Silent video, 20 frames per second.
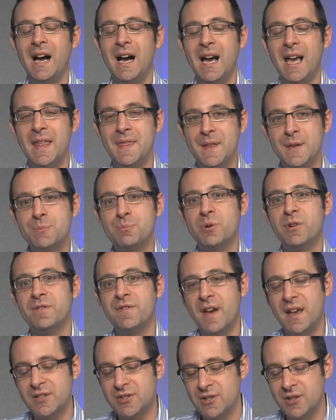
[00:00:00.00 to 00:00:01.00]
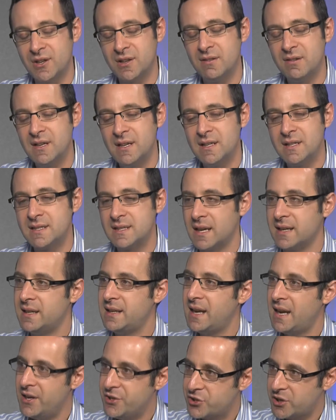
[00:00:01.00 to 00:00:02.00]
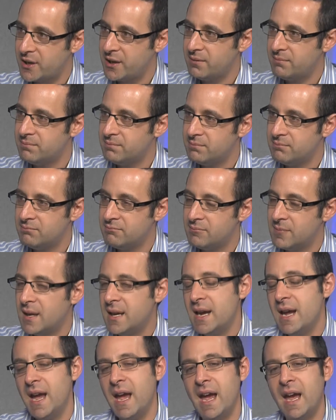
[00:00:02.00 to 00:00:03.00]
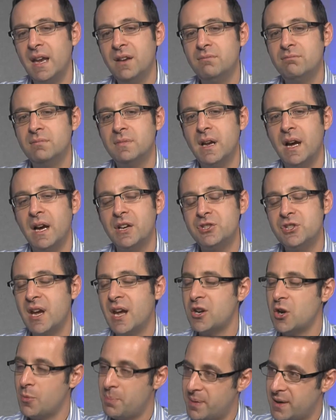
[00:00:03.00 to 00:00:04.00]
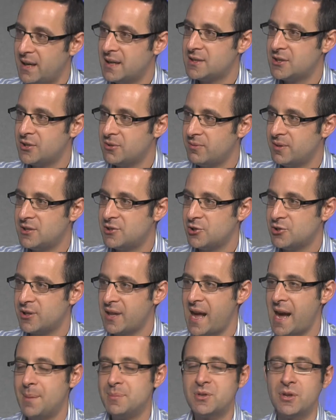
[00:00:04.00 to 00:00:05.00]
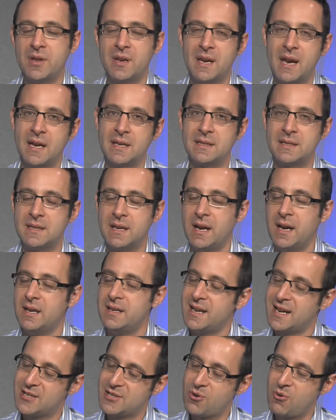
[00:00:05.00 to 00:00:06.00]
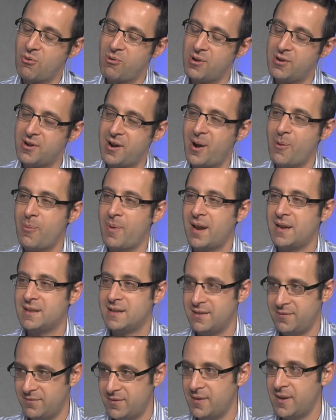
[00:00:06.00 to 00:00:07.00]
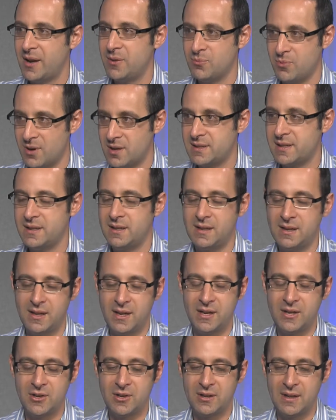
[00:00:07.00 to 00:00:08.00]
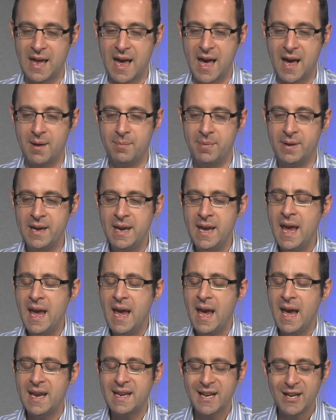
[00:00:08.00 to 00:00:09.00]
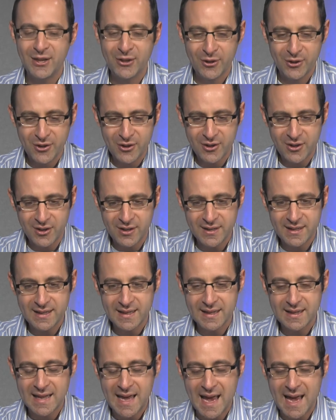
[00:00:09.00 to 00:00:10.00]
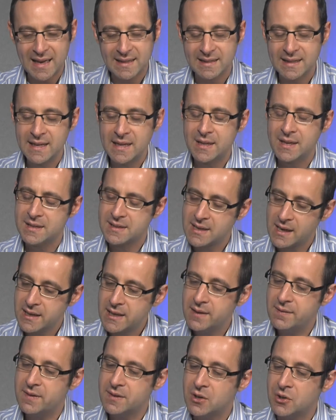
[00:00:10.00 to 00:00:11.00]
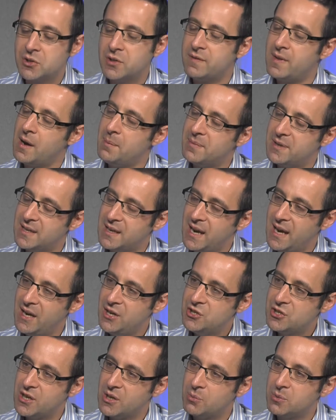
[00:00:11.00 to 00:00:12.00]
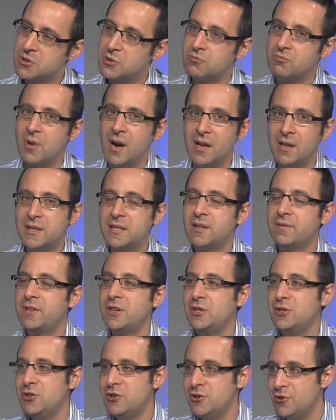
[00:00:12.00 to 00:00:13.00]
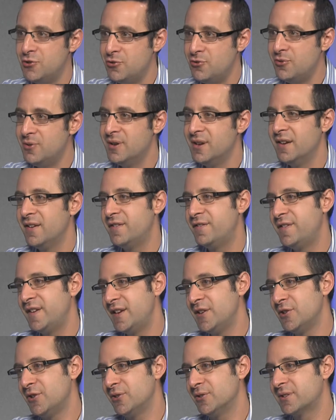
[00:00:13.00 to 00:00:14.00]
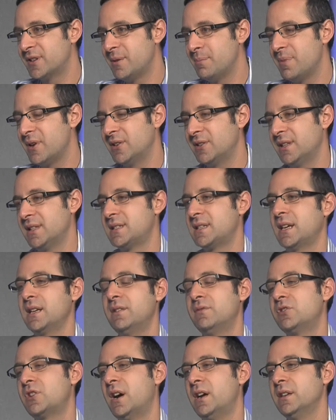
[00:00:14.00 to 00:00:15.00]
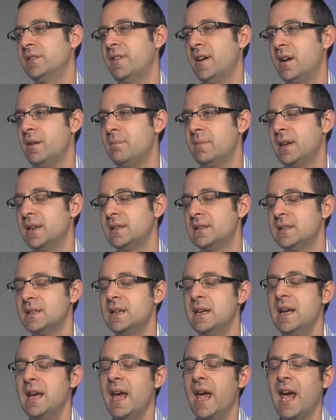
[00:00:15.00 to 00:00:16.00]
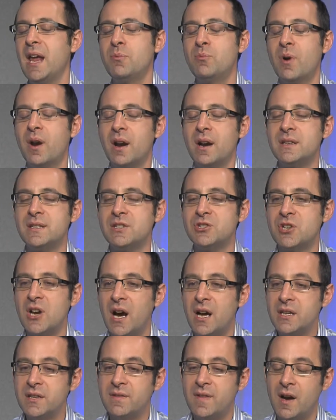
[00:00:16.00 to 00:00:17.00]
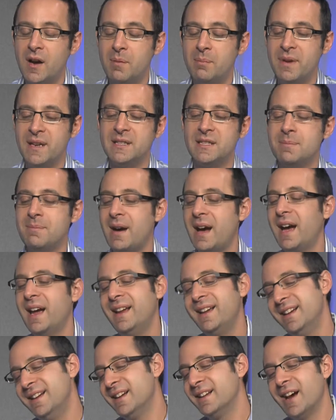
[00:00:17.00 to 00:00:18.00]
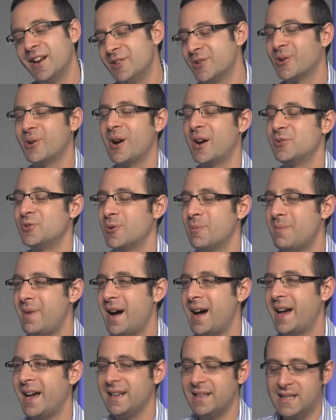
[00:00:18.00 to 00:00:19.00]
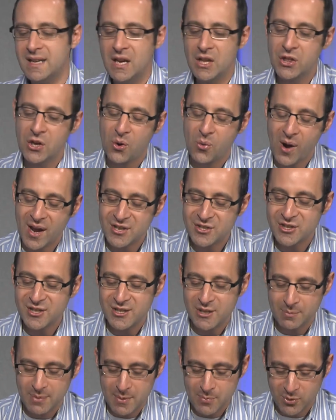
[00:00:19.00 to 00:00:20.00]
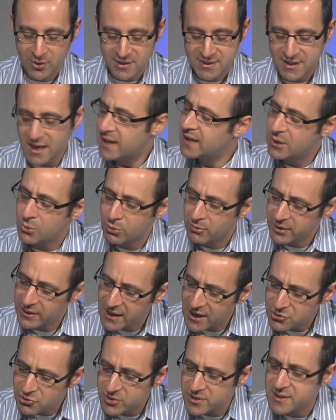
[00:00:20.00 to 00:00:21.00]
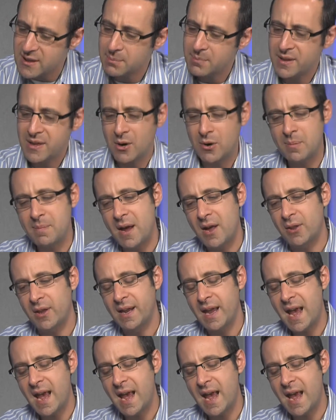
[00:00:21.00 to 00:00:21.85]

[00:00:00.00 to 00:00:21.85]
And this professor studied aging. And she had openings in a research lab. So the next quarter, I went and worked in her lab. And I learned that the study of adult development and aging was a relatively new field compared to the study of child development. And whereas in child development, to my undergraduate mind, the questions that people were studying were really interesting, but they were about like,